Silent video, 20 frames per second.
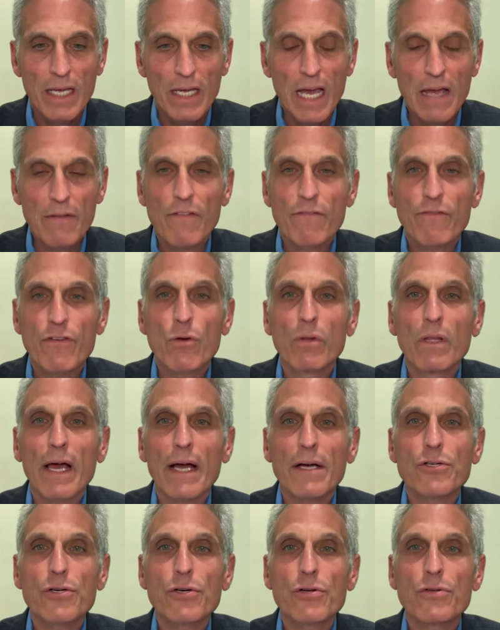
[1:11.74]
gave a few
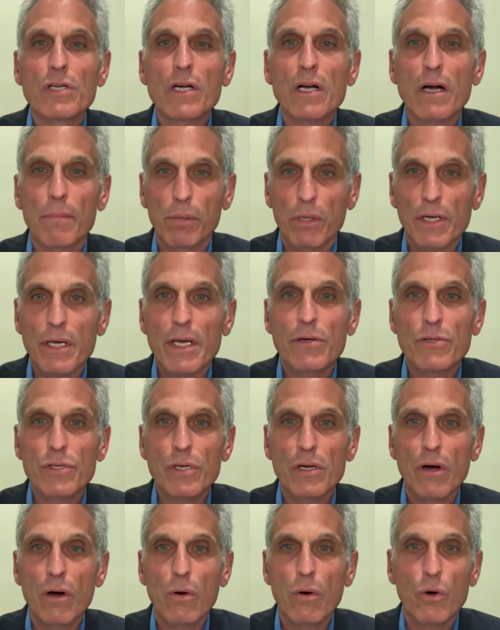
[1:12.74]
lectures a couple of
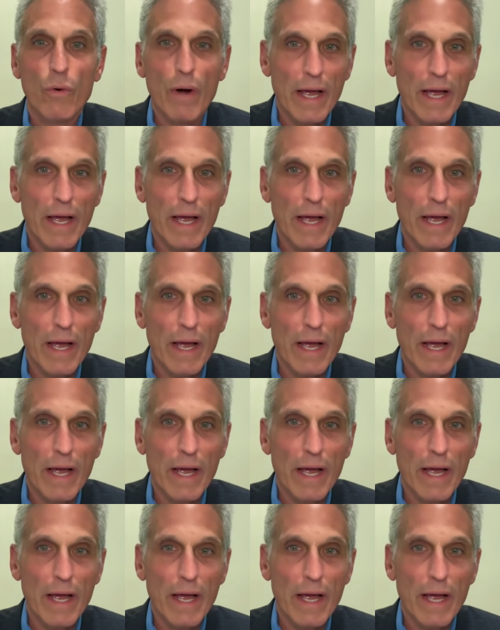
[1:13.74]
years ago,